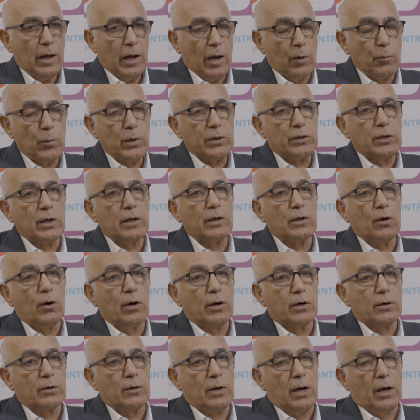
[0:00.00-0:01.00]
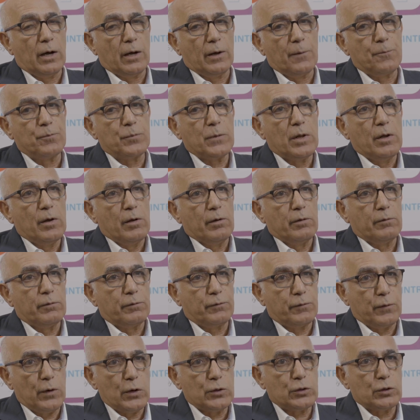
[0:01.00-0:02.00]
And we think our
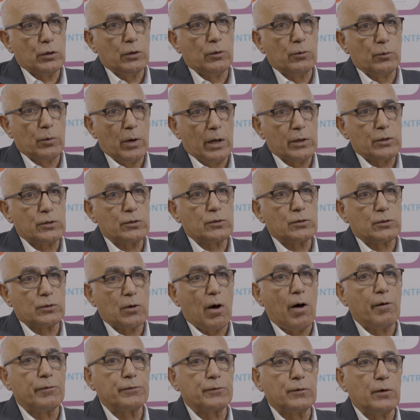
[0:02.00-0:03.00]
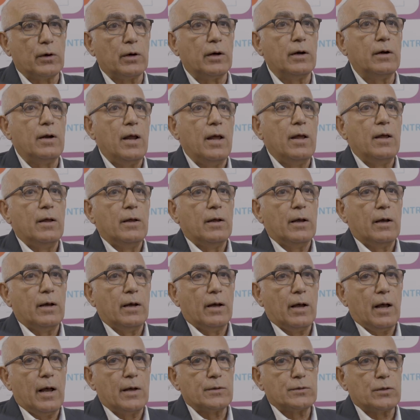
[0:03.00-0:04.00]
feature-rich software
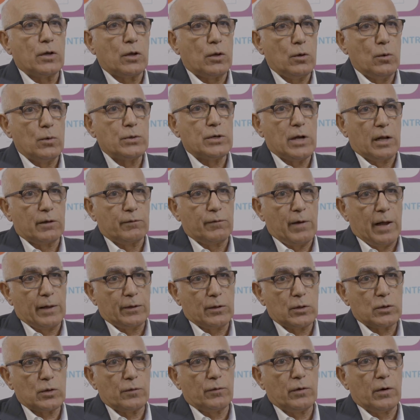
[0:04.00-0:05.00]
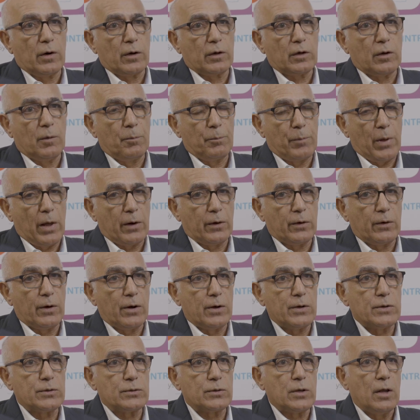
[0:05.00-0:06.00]
has a huge advantage over our
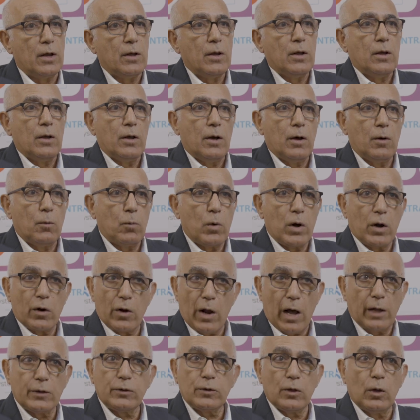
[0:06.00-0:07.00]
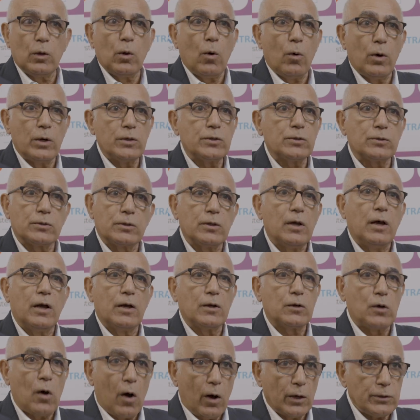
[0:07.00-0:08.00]
competitors. We're not the lowest
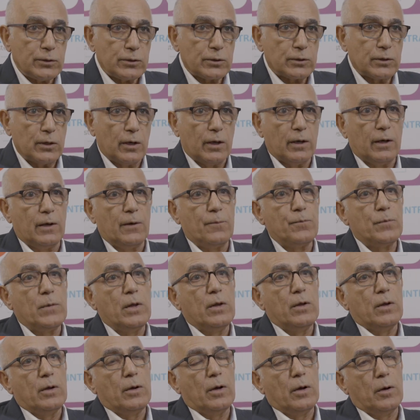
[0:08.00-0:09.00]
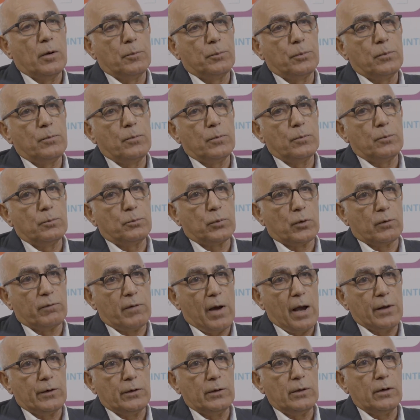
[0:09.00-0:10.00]
cost
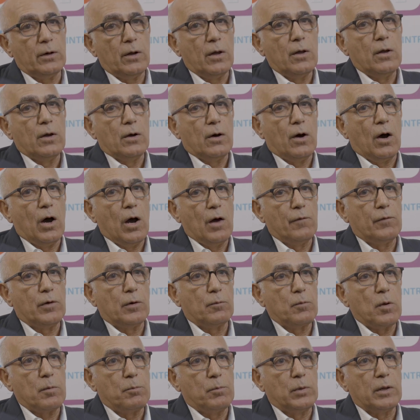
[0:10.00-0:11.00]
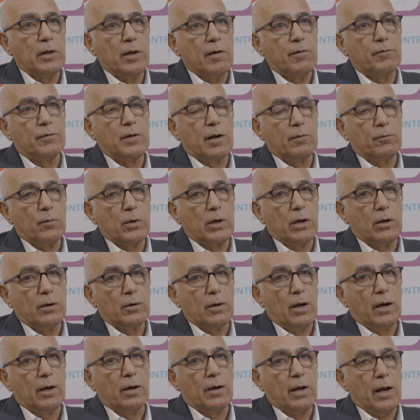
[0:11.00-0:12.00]
provider. However, we believe that
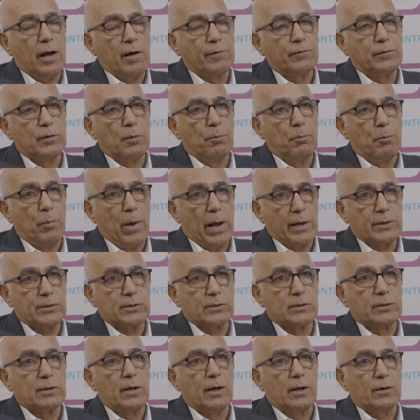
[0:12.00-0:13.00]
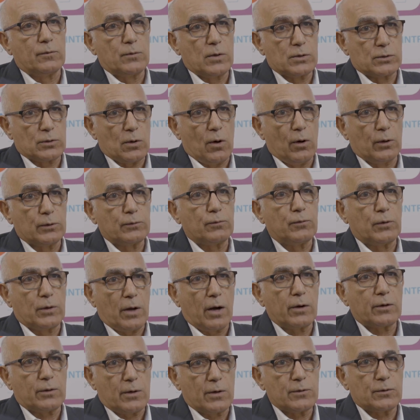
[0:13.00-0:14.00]
we have the best result for
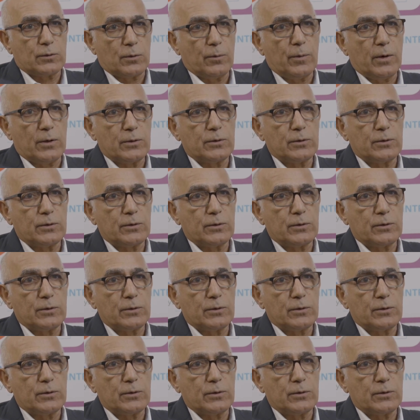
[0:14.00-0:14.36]
our customers.